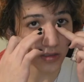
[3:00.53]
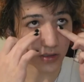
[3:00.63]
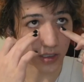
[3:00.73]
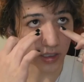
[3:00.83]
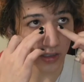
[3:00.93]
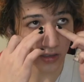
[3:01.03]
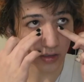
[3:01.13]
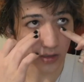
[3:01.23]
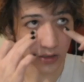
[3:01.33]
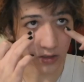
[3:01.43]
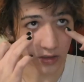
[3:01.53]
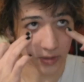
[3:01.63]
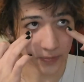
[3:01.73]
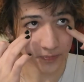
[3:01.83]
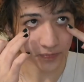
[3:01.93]
like
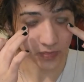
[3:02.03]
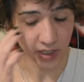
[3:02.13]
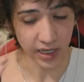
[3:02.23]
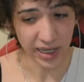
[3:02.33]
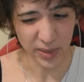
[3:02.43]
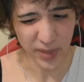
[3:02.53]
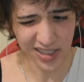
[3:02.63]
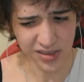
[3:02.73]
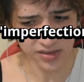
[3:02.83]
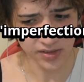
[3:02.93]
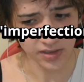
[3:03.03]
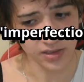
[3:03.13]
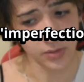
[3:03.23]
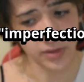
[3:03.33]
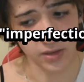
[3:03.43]
eye bags. I think
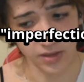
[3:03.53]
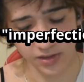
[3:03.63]
that's what they call it.